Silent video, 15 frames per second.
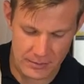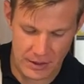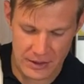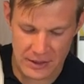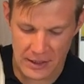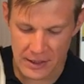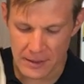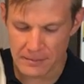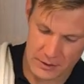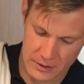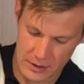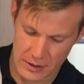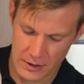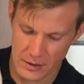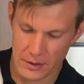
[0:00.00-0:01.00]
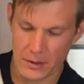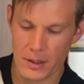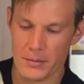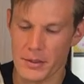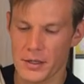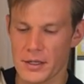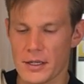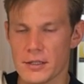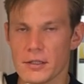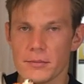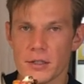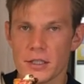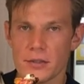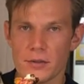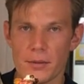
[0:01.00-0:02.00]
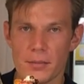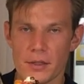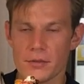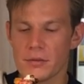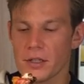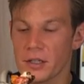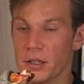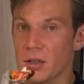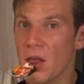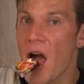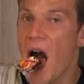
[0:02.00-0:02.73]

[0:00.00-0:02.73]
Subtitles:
my dinner, so I'm not gonna eat too much of it, but it's really good.